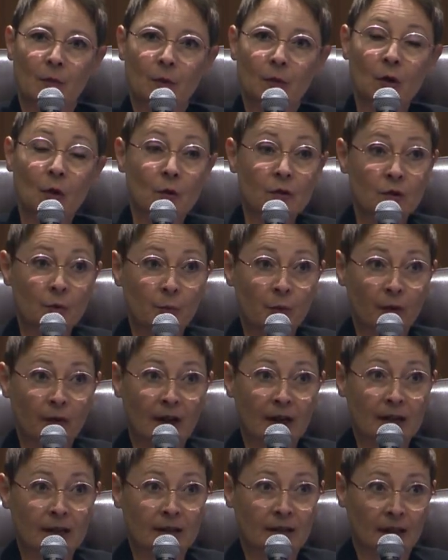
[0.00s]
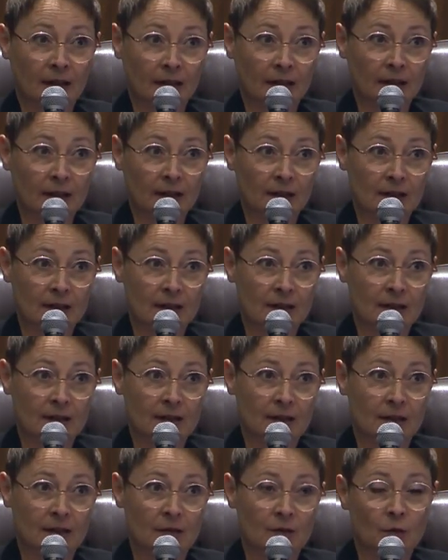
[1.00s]
We also provided technical
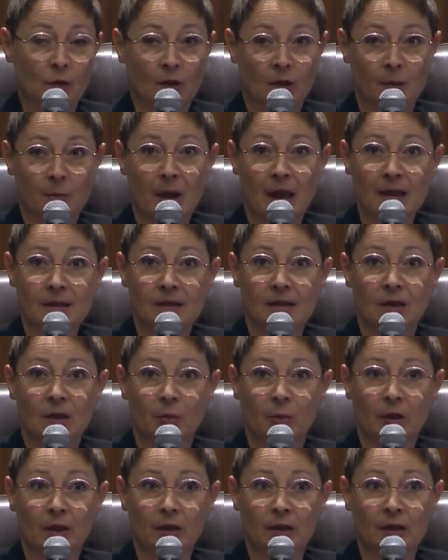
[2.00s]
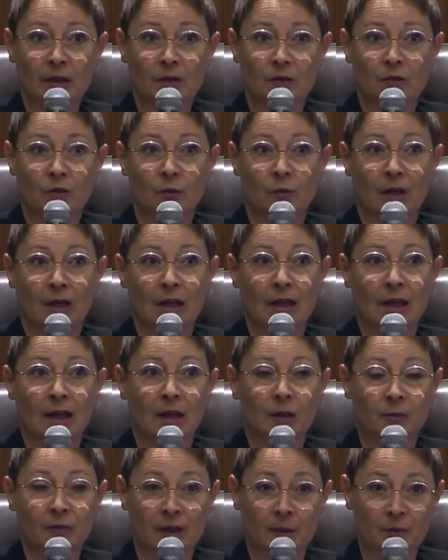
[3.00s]
assistance or capacity building to really
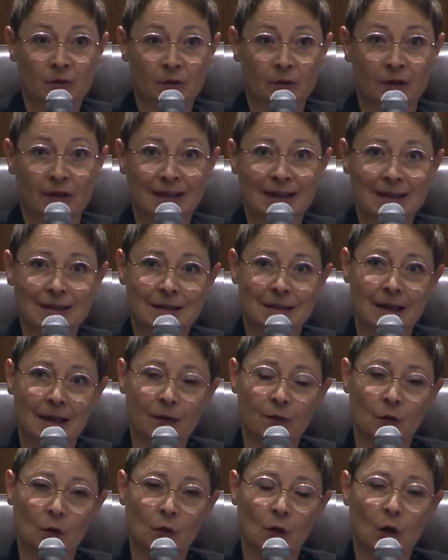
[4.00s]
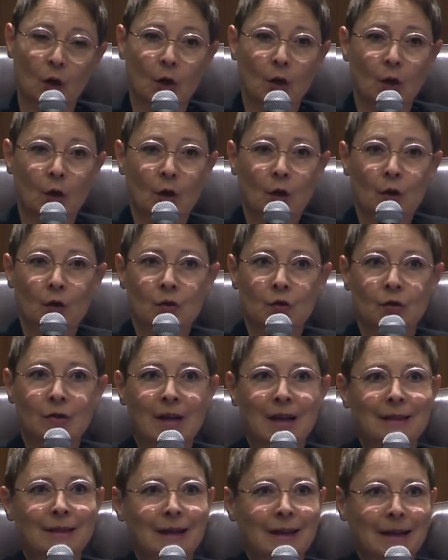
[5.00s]
help them to the next level so
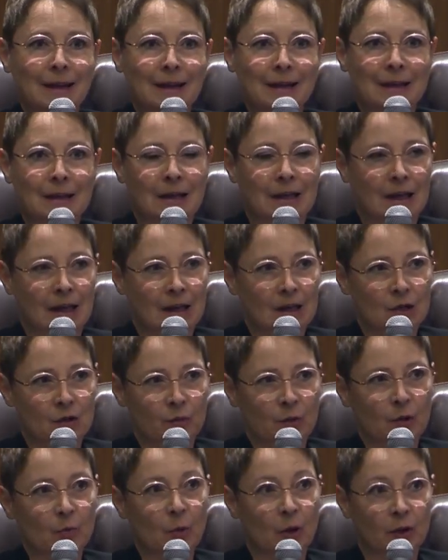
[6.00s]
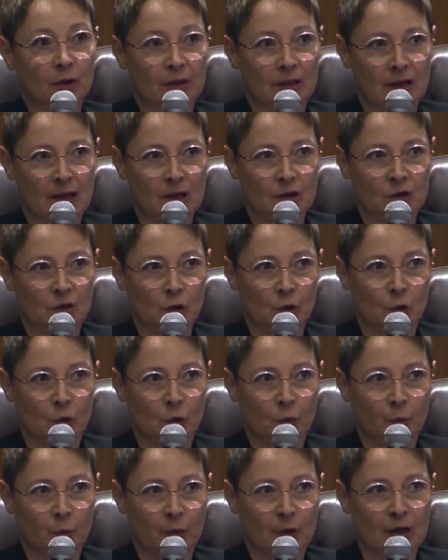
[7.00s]
that they can engage with multinational
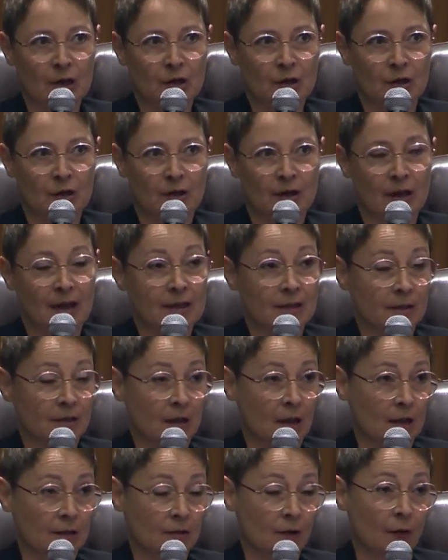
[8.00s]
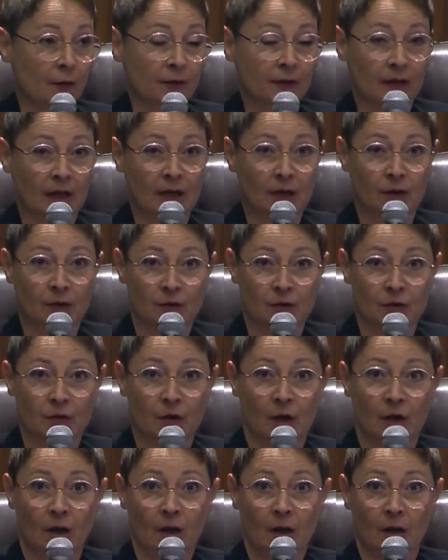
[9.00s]
corporation as off-takers,